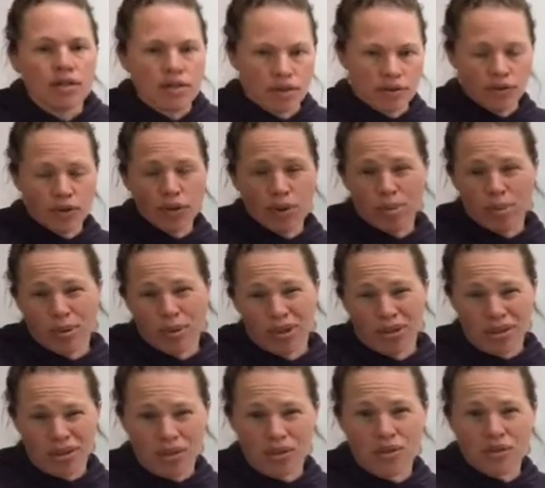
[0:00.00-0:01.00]
So
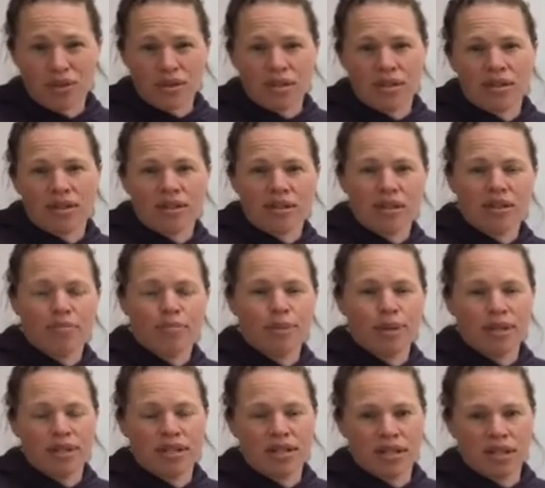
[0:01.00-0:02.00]
4.2 starts off
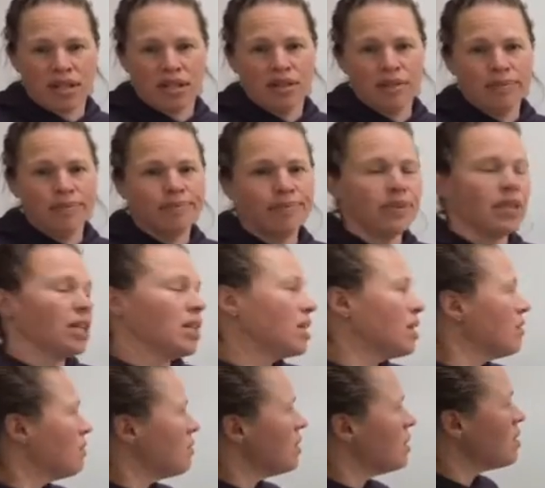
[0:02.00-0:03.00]
pretty slow. They
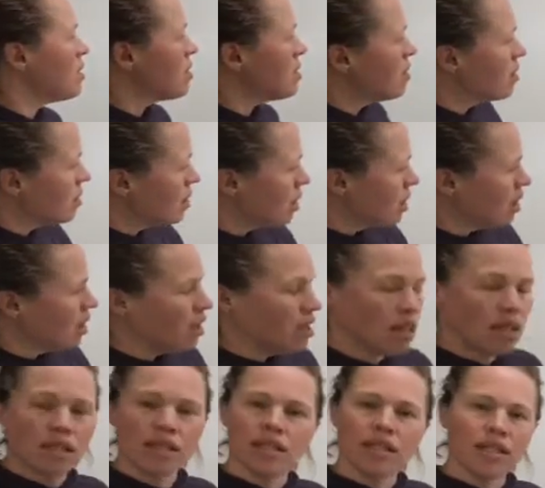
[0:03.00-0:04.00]
give us
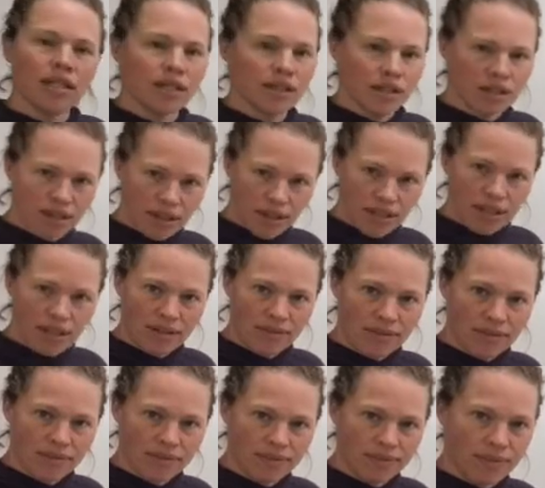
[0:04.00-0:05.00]
a linear graph.
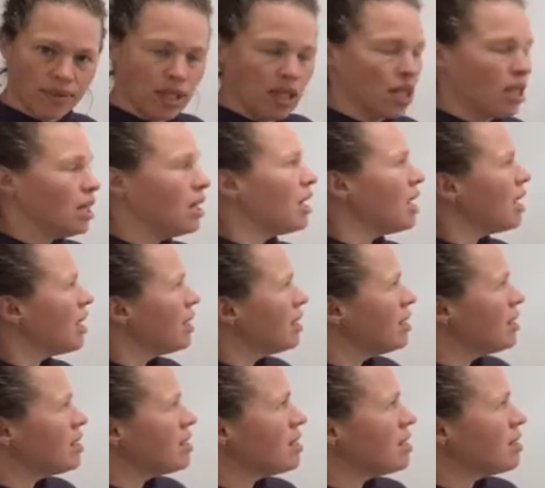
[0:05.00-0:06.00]
And
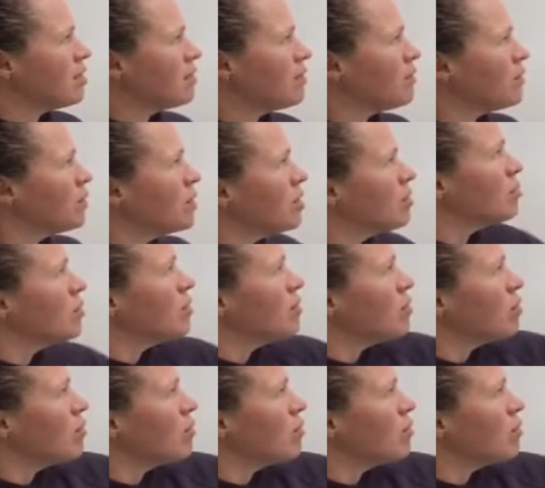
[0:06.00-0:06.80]
it's in the form of